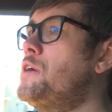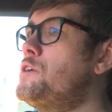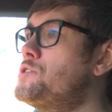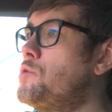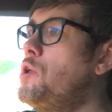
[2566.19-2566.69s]

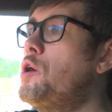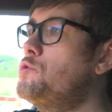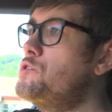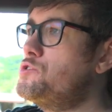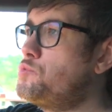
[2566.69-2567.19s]
So
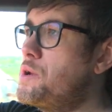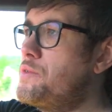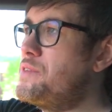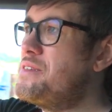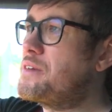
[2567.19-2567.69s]
Loder's one
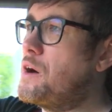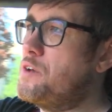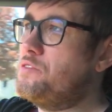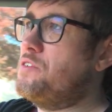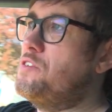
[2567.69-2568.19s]
of these
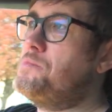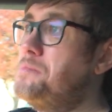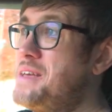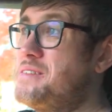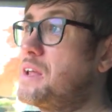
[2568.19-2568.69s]
guys that has
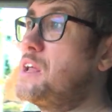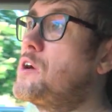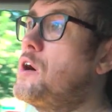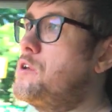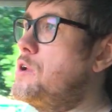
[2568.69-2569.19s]
basically
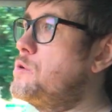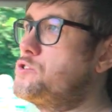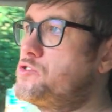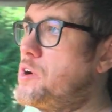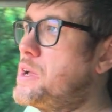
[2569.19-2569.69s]
got no
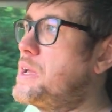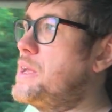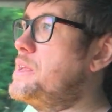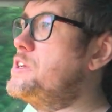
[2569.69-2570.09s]
striking.